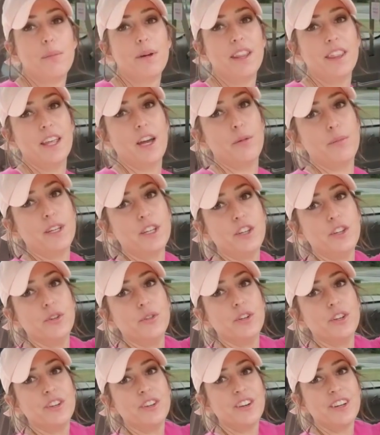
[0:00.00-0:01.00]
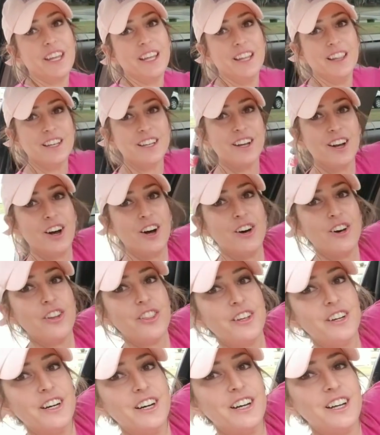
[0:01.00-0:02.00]
but that'd be cute. Okay, look at all
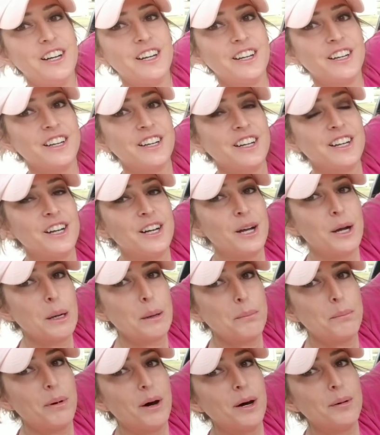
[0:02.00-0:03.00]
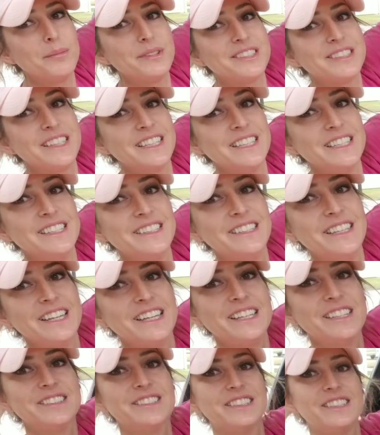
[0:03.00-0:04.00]
the bumps and
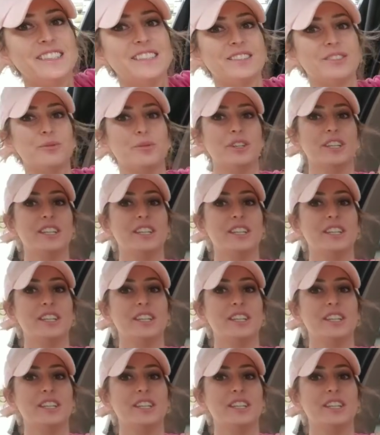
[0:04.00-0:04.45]
dings in this